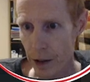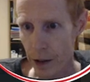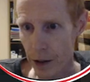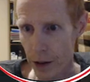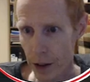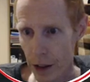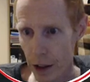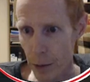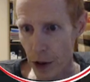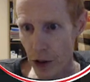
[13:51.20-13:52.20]
Oh, I
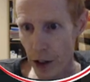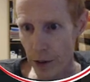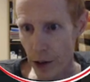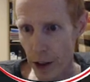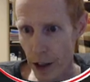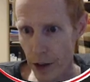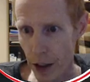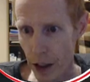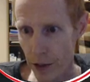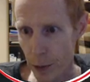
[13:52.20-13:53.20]
need my shovel, that's
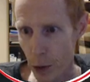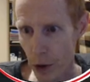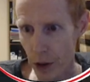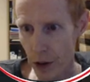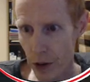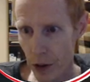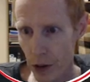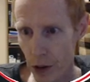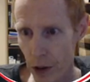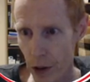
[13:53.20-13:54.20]
kind of important
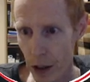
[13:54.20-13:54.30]
too.